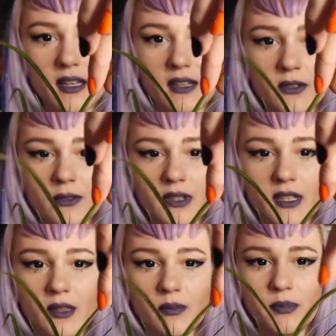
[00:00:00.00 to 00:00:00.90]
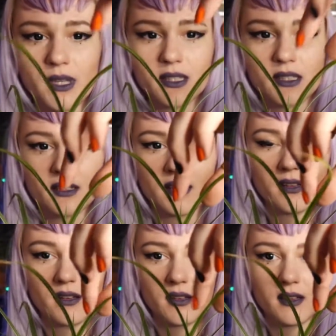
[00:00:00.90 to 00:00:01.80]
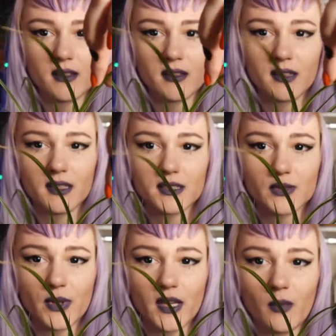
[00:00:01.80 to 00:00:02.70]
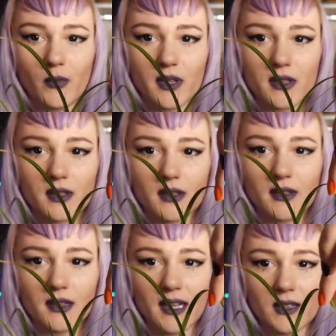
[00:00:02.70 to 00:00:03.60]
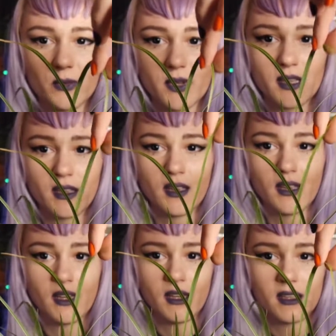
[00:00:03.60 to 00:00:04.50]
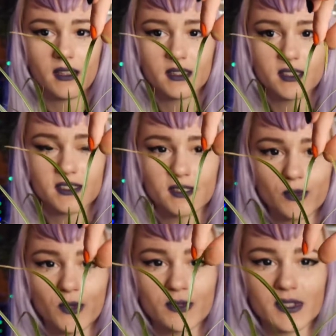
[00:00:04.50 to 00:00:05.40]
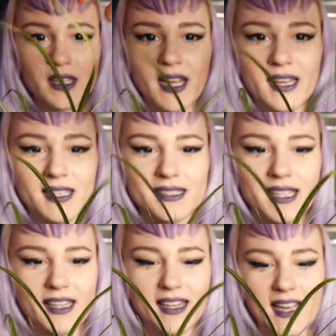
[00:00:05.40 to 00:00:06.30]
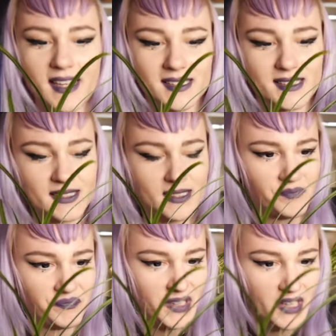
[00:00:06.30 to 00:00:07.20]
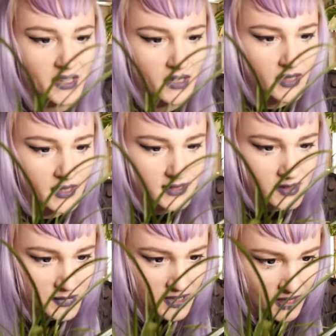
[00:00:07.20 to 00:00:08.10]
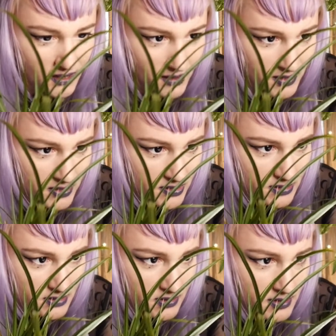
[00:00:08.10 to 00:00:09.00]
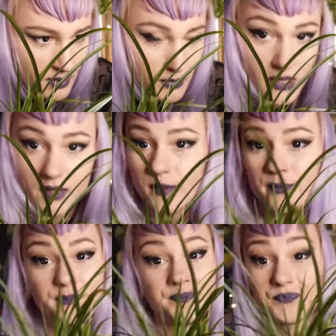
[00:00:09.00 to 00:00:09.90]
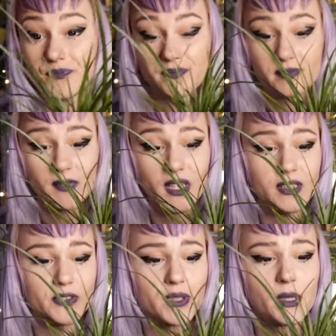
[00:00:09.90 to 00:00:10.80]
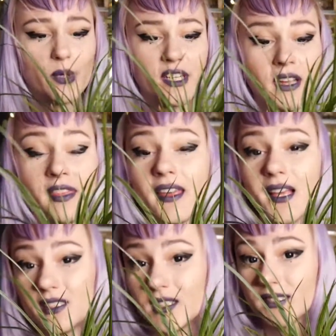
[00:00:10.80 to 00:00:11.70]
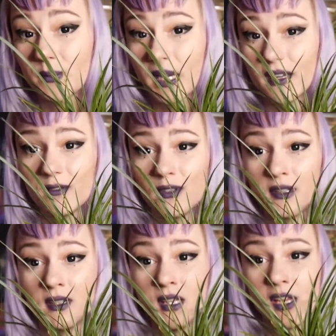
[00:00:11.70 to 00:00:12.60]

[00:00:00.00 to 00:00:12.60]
can only pet it this way, but that way it just won't slide. It's like it has some tiny hooks or something. It's really weird. I think it's just some kind of a